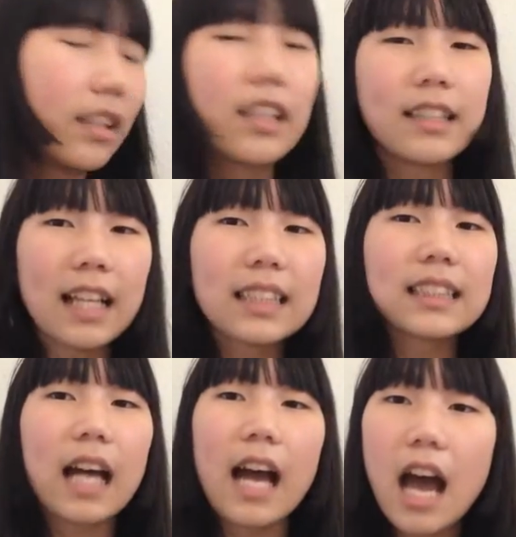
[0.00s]
Next,
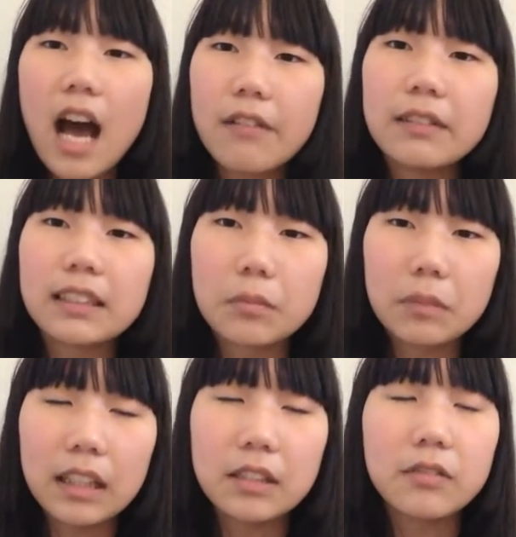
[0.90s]
I have
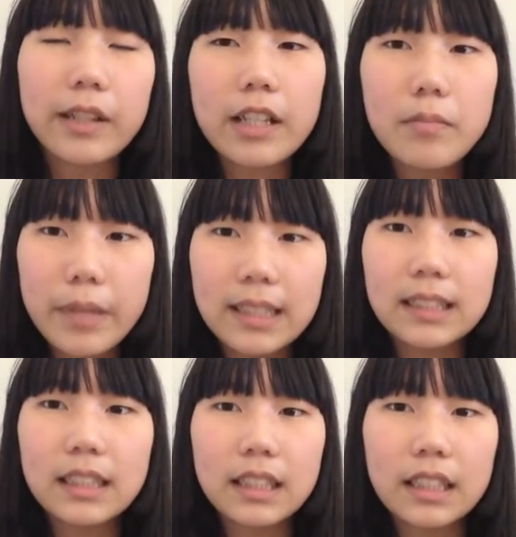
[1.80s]
something very
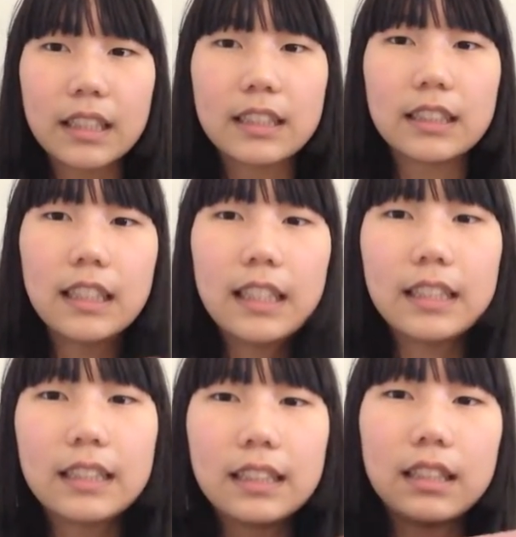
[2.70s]
basic. It's
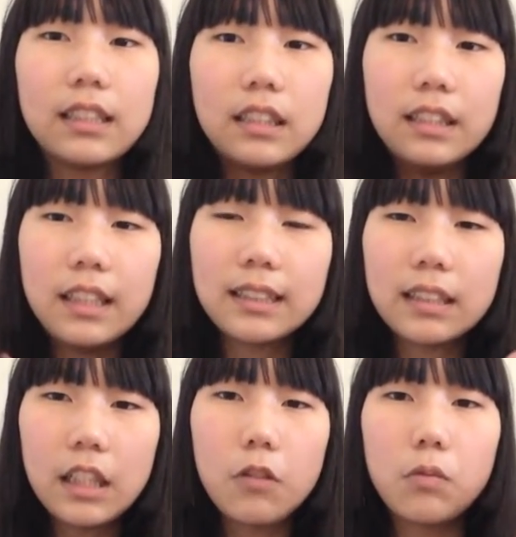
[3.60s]
this
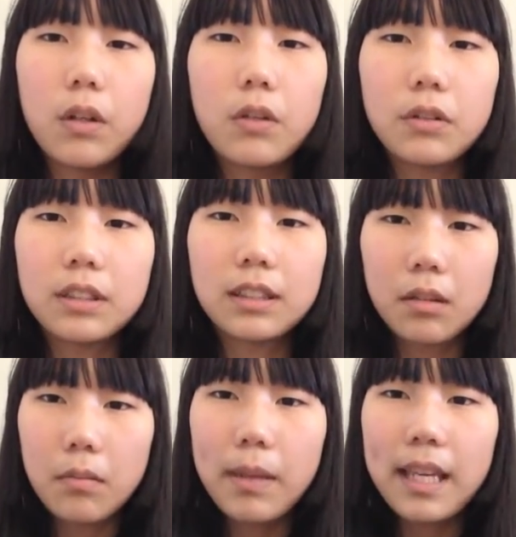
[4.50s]
dusty rose
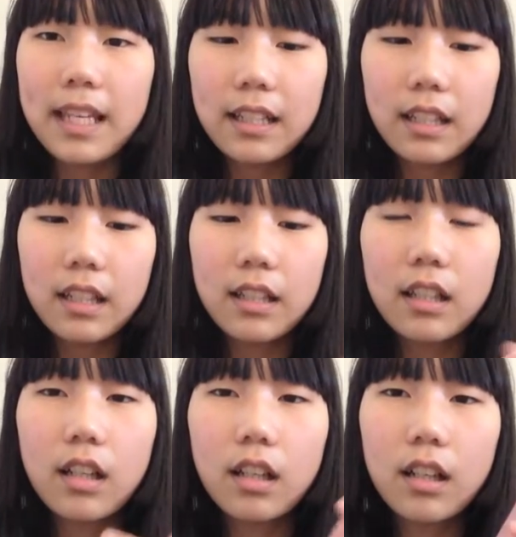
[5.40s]
pink
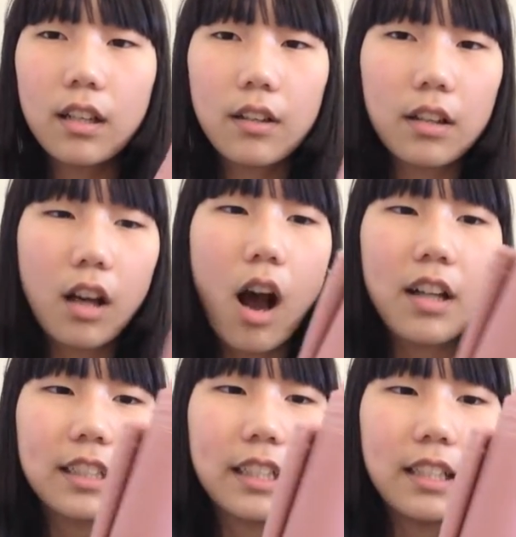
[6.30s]

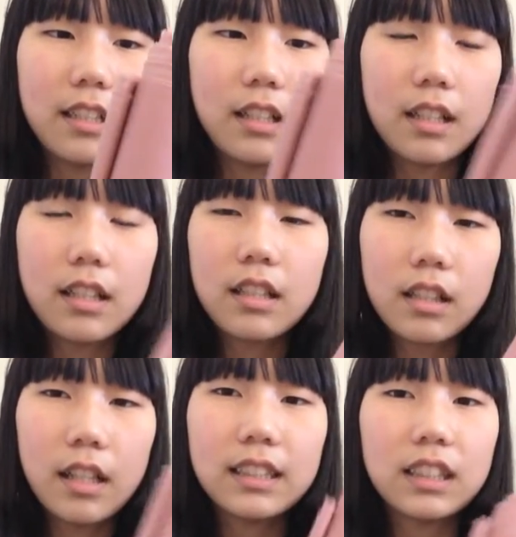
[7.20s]
cotton.
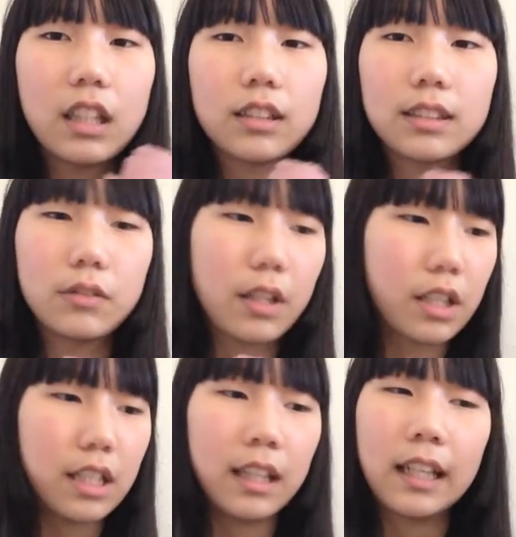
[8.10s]
It's not
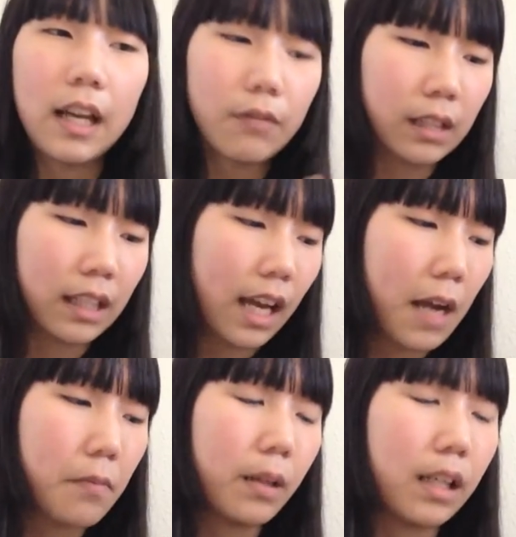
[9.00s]
stretchy. Like everything I
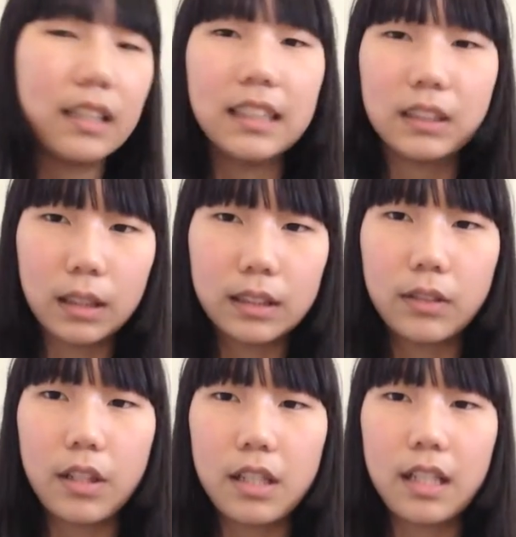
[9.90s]
bought is not
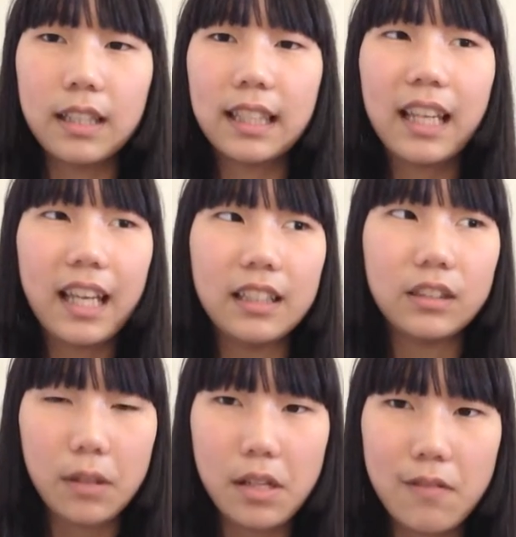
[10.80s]
stretchy because I hate
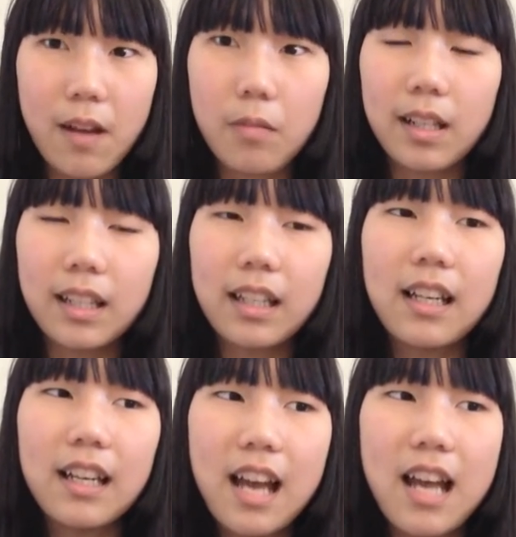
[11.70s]
stretchy fabric.
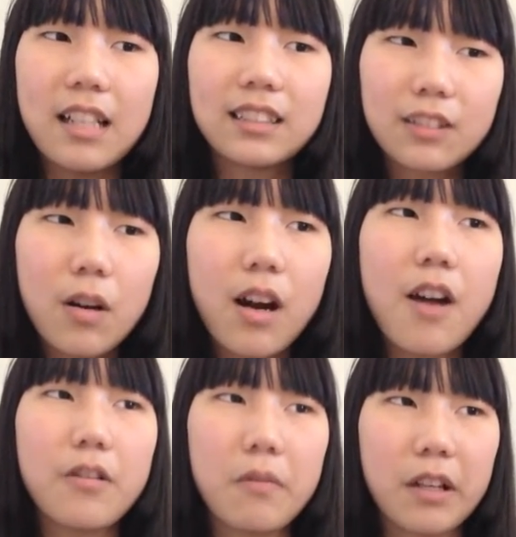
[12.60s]
It's so hard
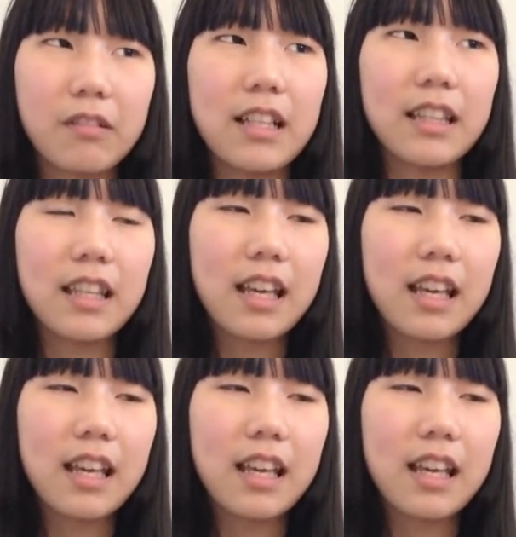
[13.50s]
to work with.